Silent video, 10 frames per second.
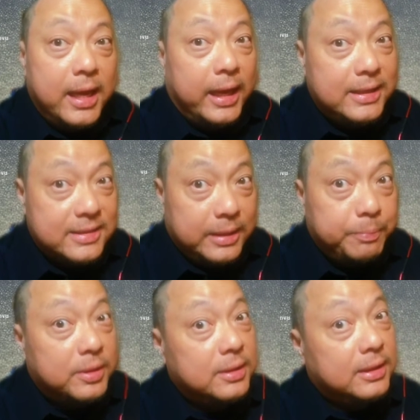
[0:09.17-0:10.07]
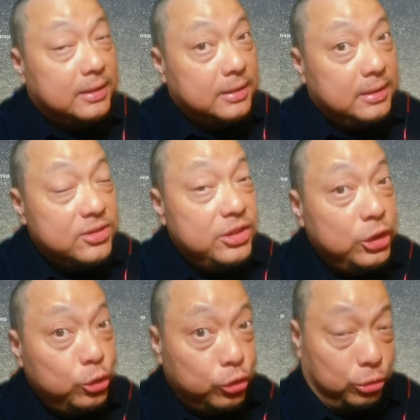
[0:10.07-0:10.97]
except that it's
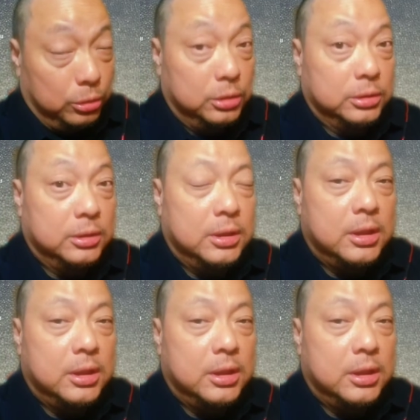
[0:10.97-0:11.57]
neutral.